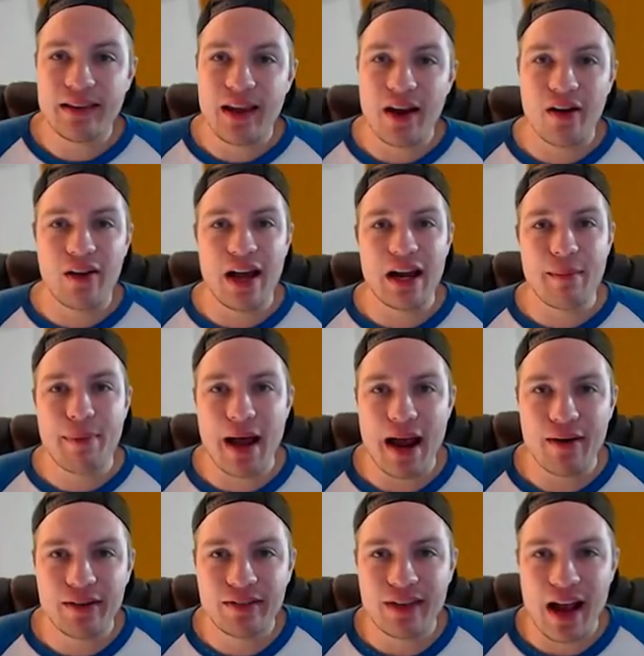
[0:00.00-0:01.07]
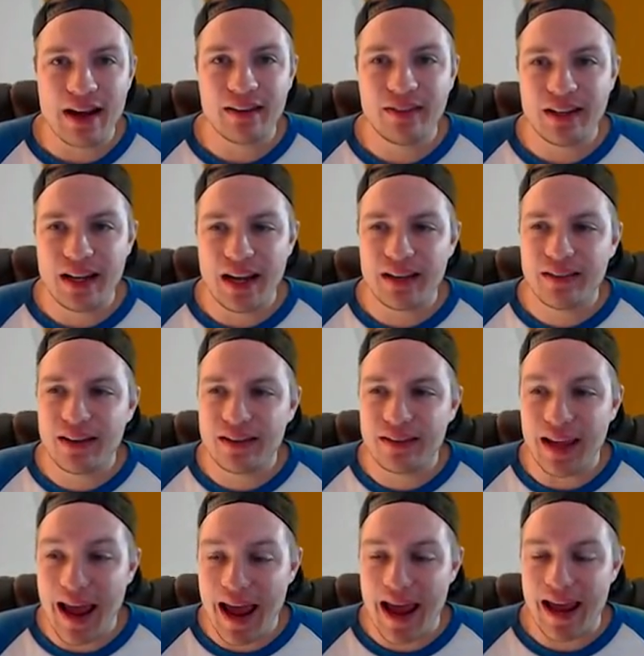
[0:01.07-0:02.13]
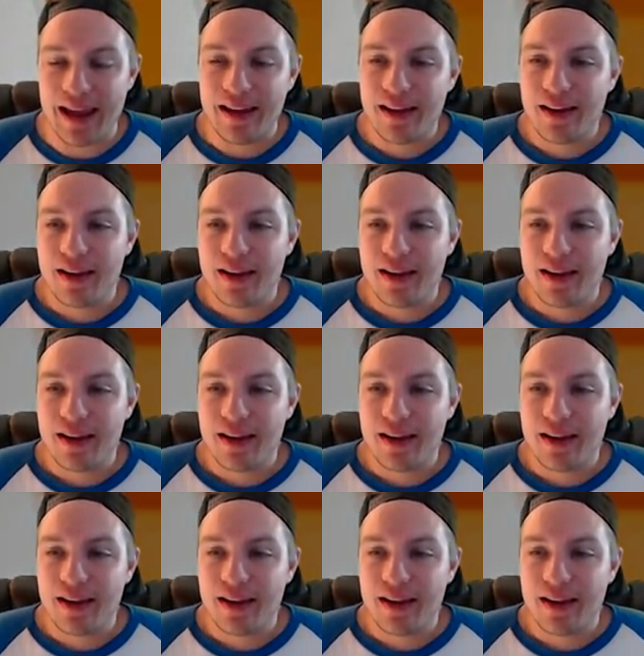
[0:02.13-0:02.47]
Carolina Pirates Dynasty. And today,